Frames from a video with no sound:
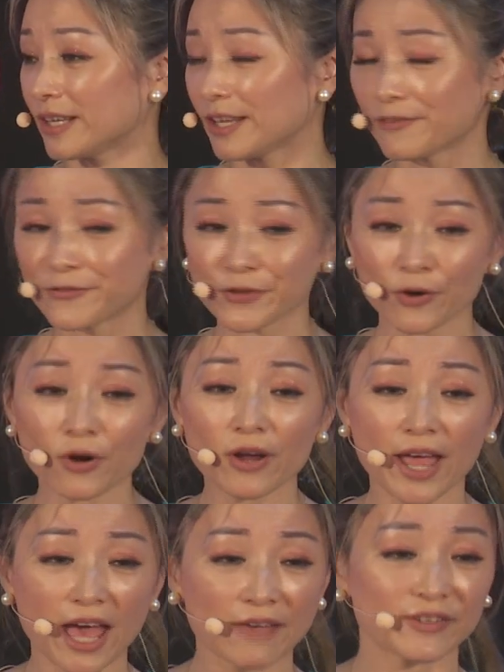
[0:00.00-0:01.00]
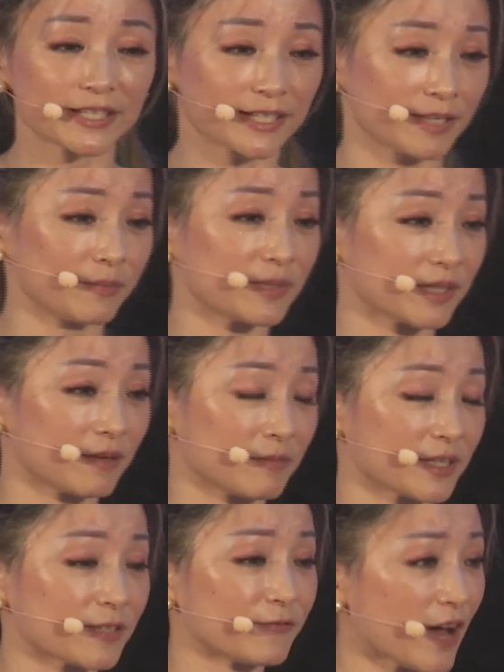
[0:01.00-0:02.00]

If you're having symptoms,